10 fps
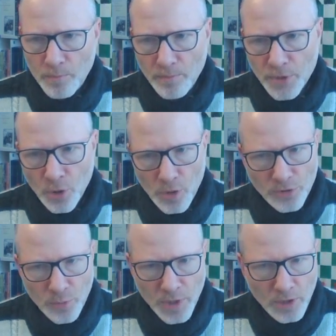So
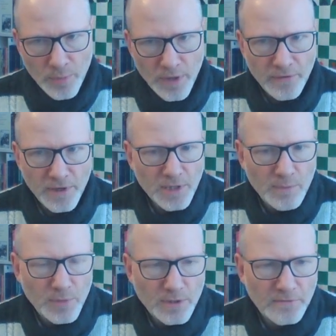bishop e3
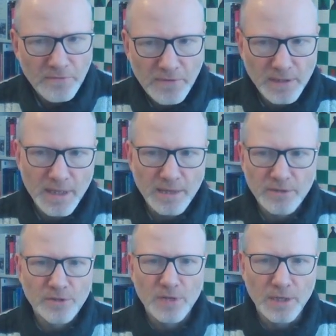seems to fit that
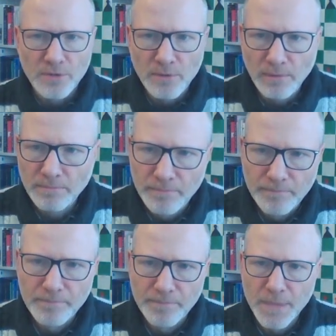schedule.
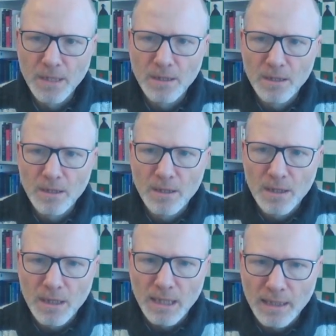
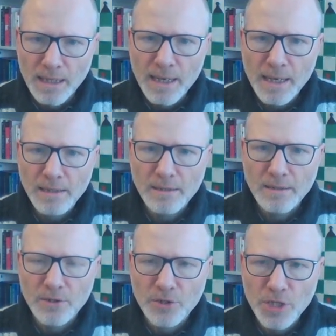Knight
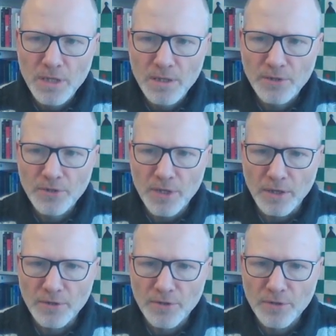
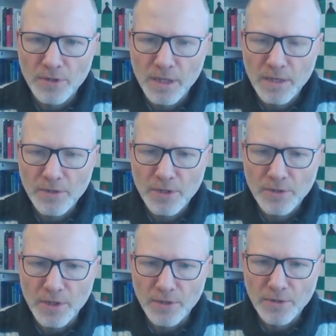g6, knight
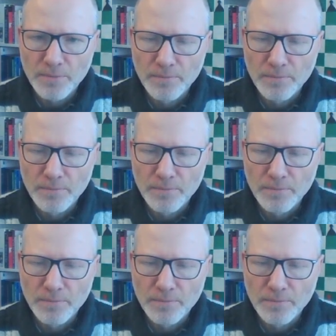g6.